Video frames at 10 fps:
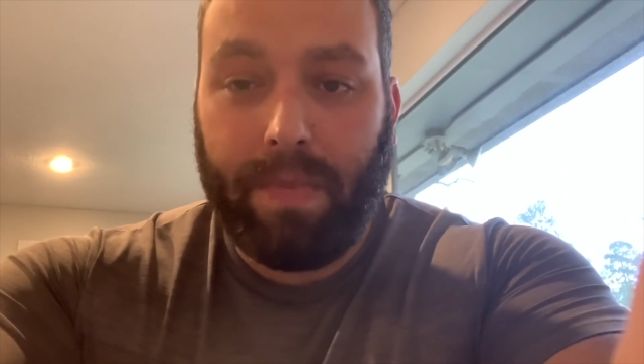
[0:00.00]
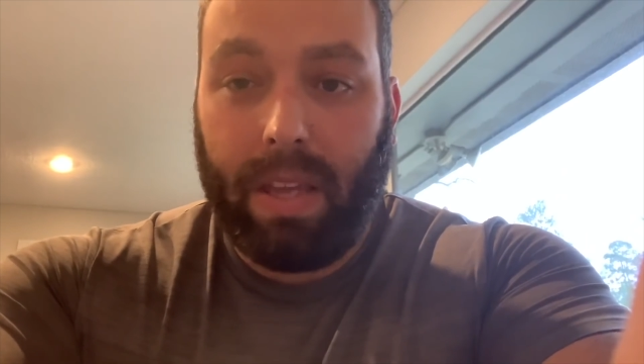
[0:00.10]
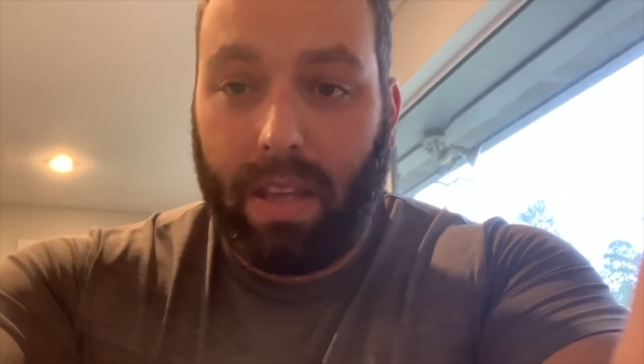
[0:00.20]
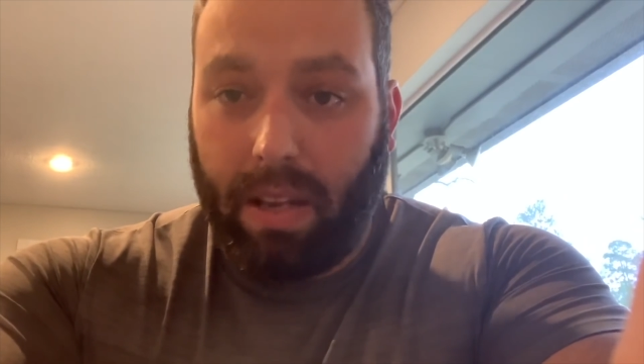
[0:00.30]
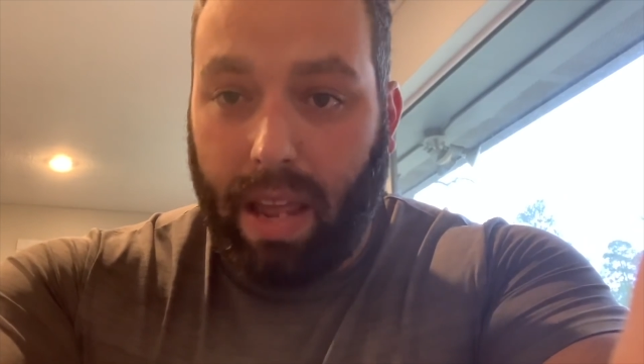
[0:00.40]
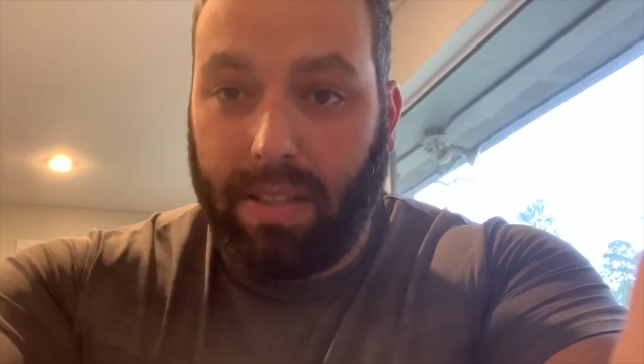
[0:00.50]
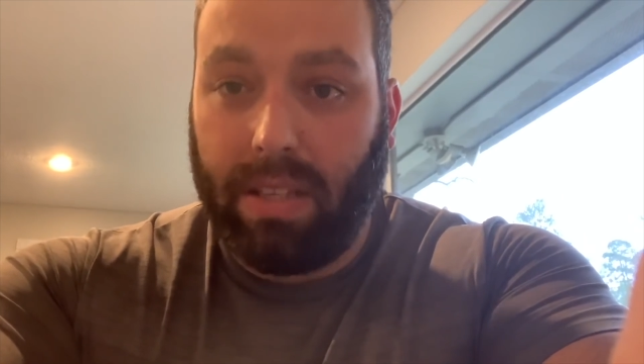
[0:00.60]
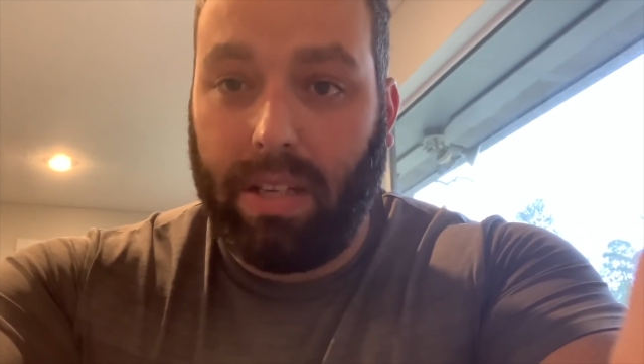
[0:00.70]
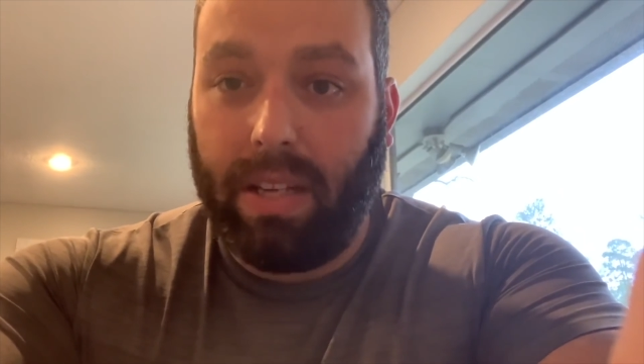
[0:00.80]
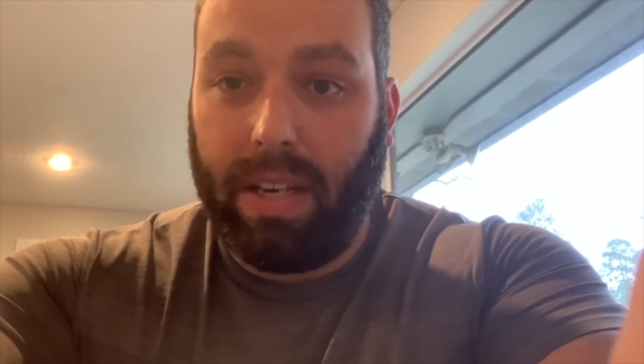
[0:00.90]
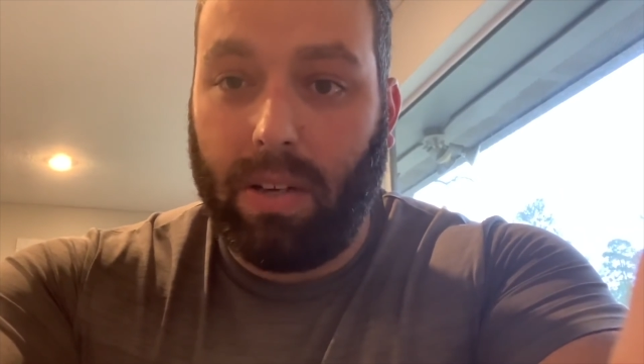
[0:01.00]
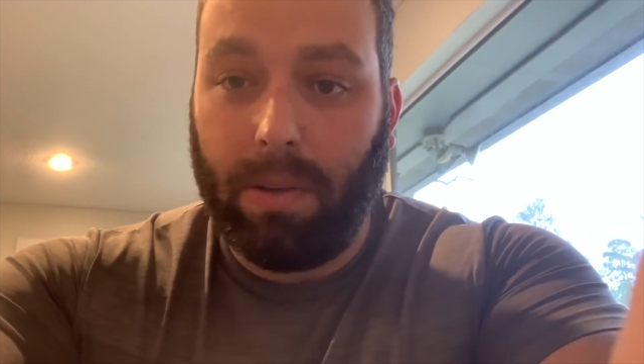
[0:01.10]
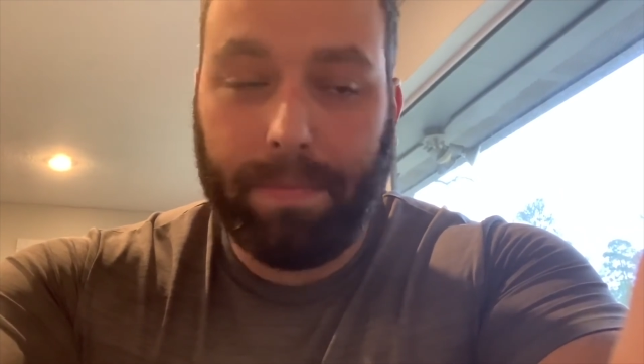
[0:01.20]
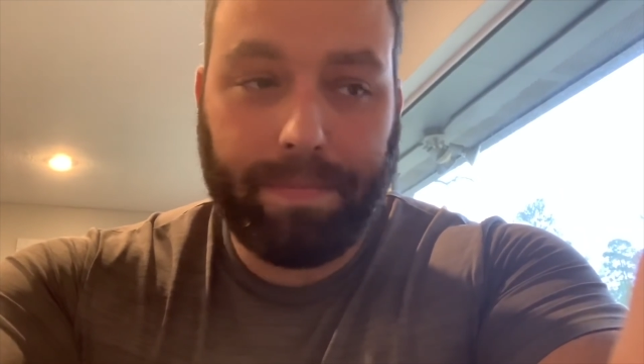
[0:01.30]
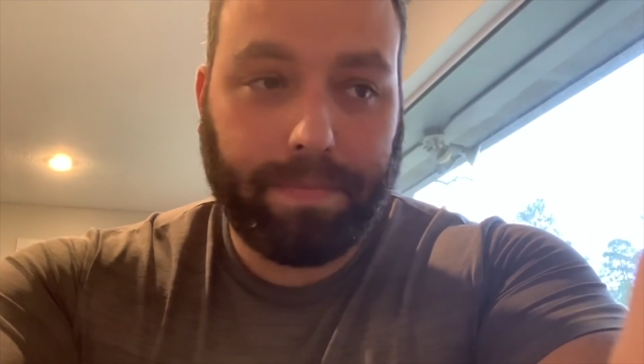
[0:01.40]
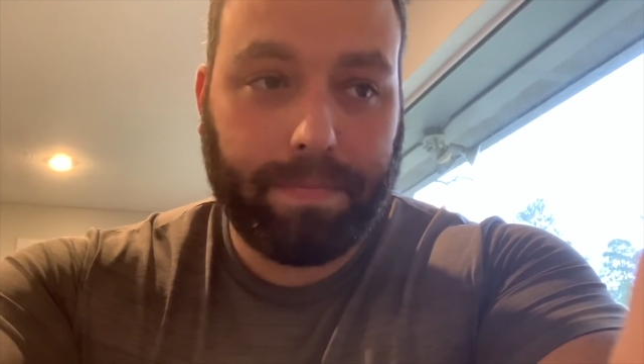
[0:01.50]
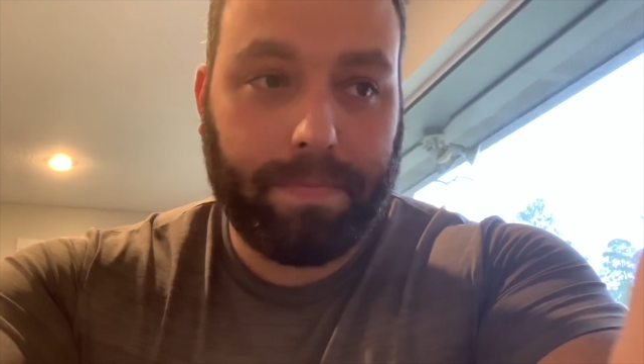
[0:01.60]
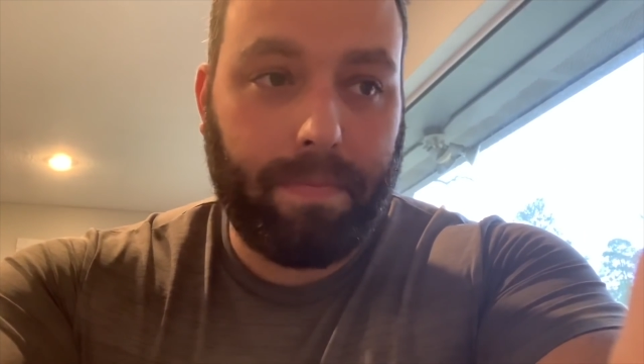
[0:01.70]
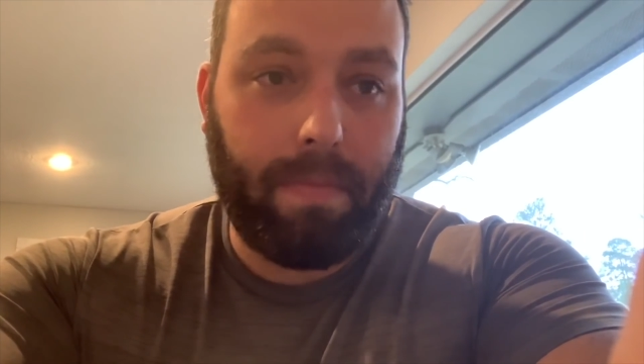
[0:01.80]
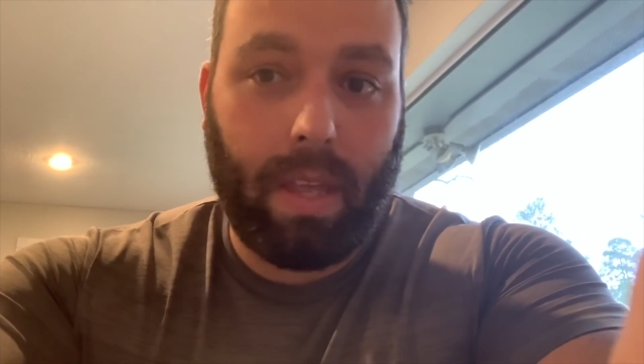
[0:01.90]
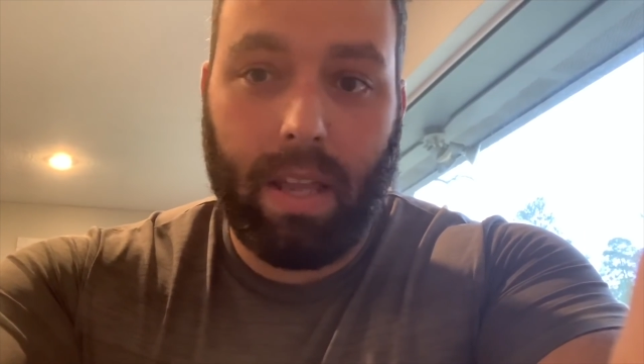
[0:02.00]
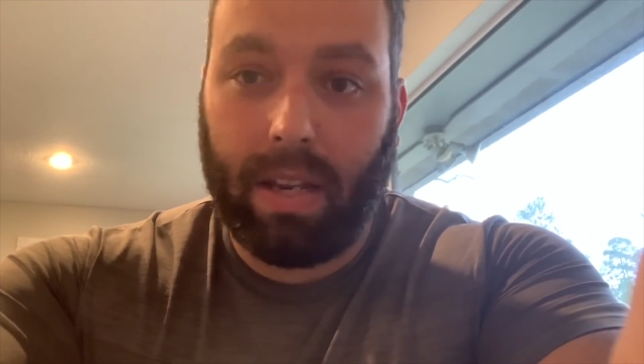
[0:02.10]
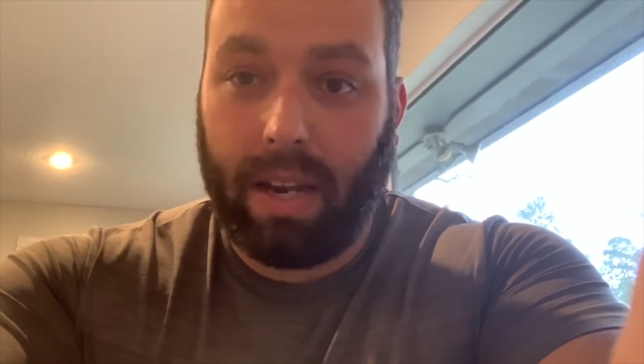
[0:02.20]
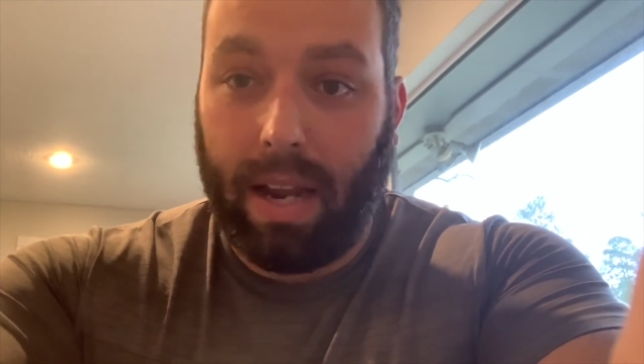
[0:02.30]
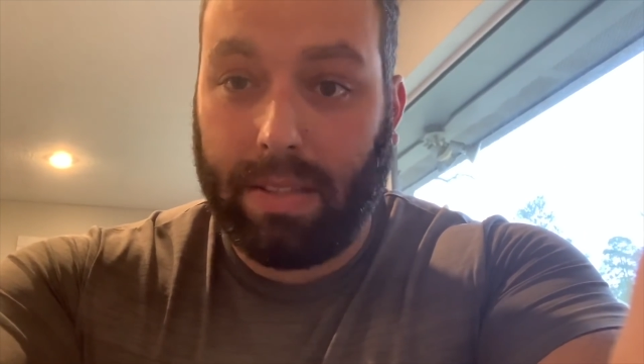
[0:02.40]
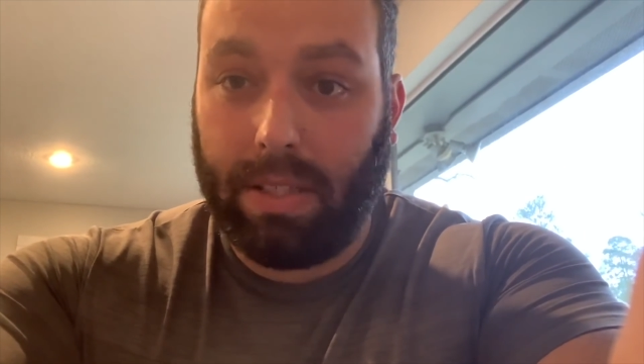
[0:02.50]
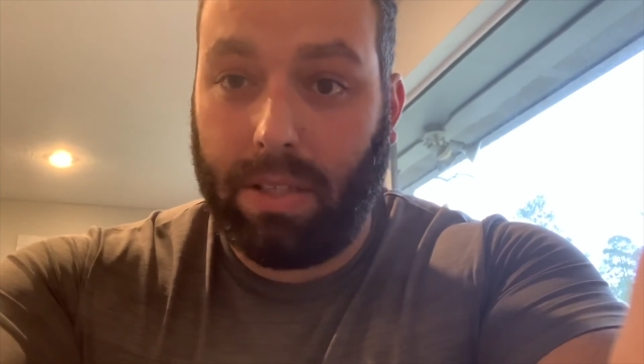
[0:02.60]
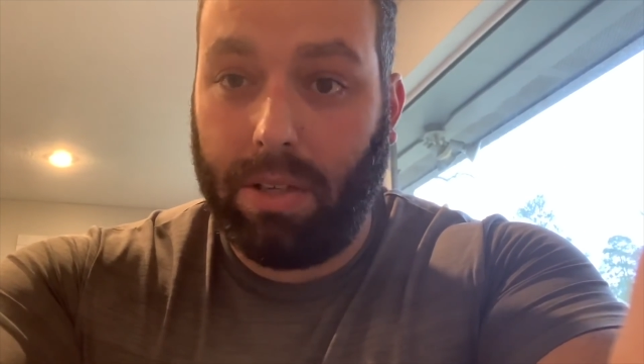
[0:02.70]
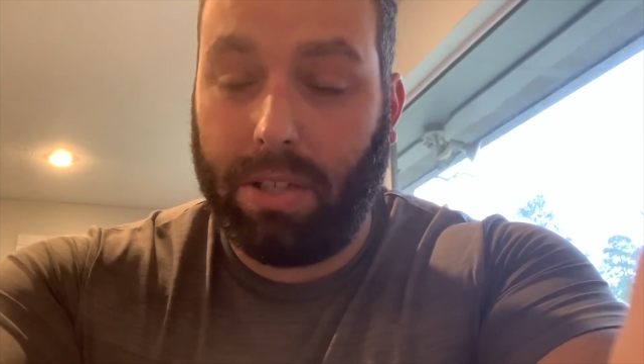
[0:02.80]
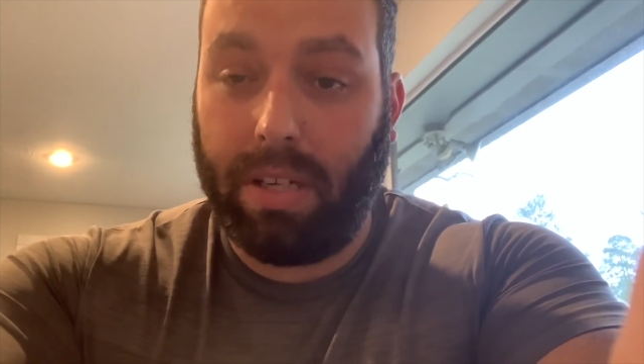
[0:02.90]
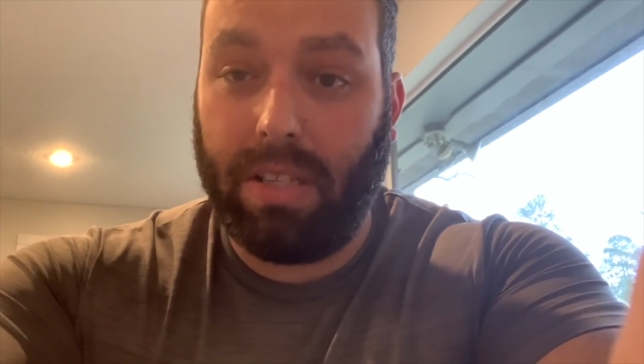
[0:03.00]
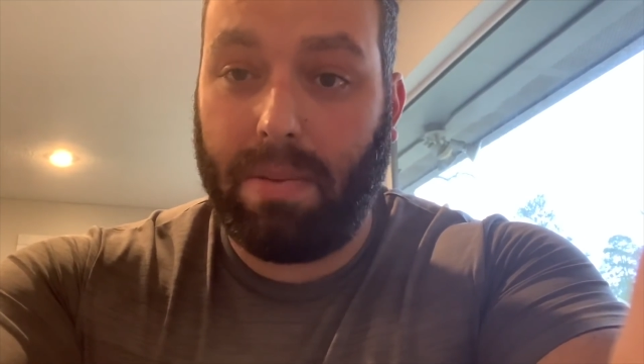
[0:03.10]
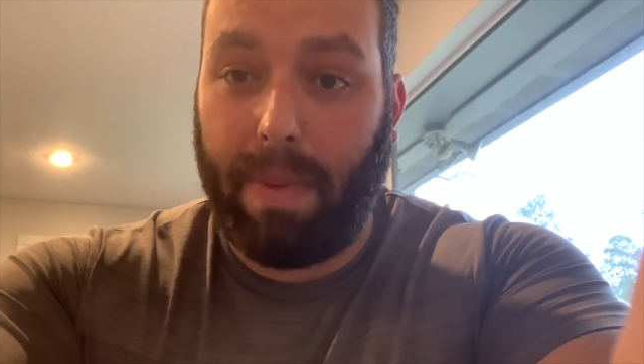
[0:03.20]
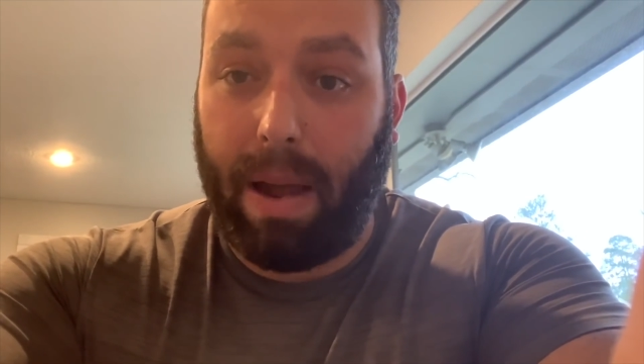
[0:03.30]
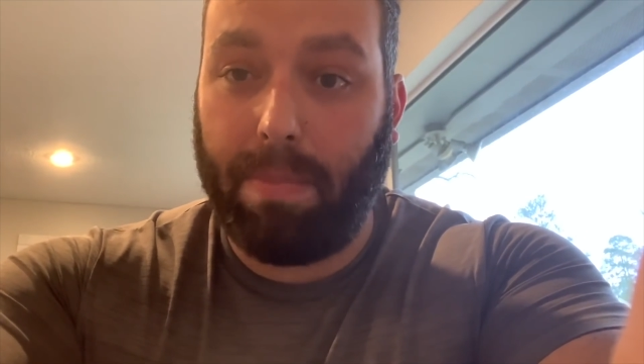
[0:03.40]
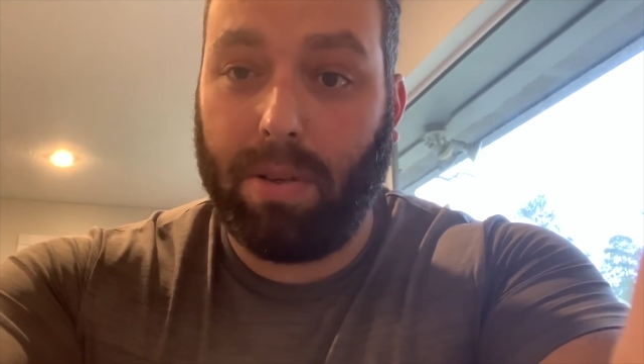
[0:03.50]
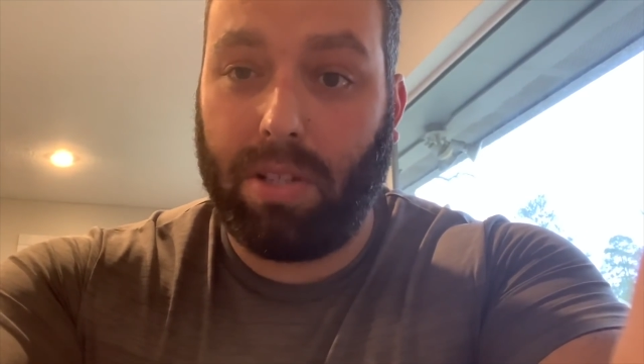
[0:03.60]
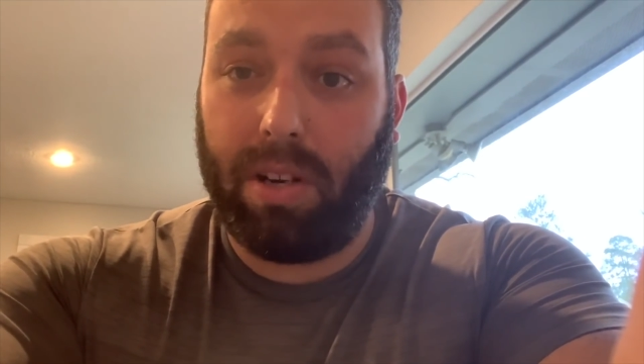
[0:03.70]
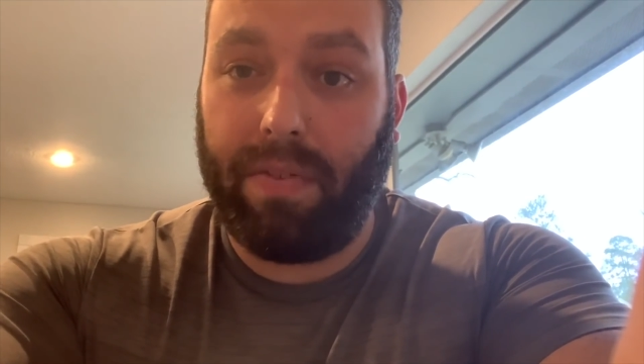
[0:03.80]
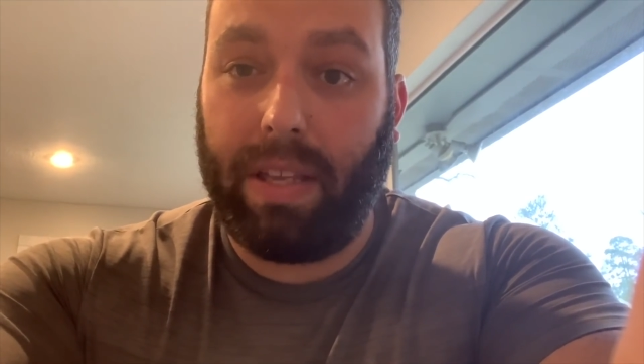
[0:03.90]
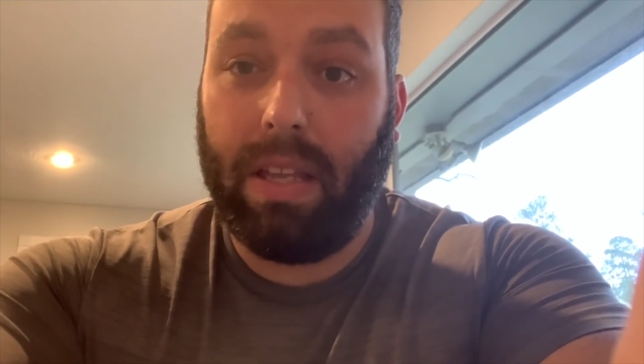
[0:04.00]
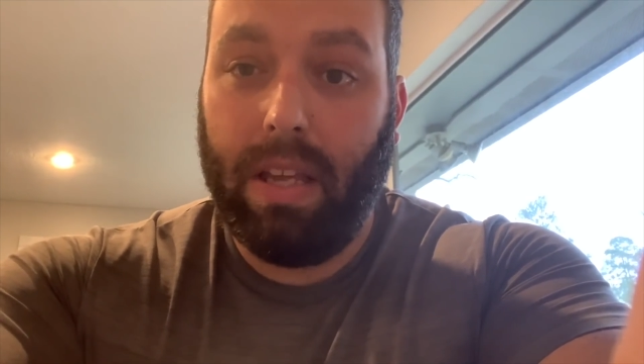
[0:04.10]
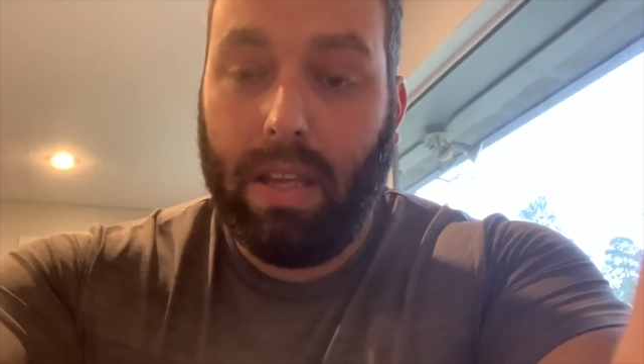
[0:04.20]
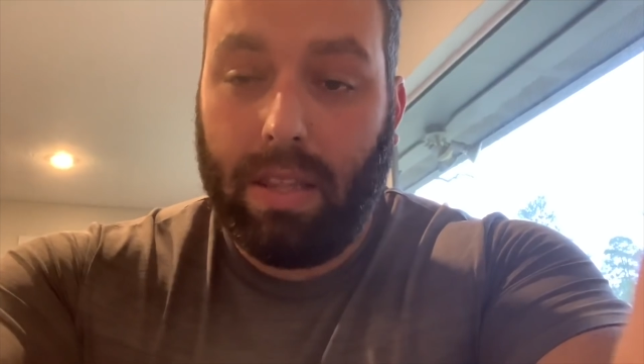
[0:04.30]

And that's illegal. And the Constitution is about preserving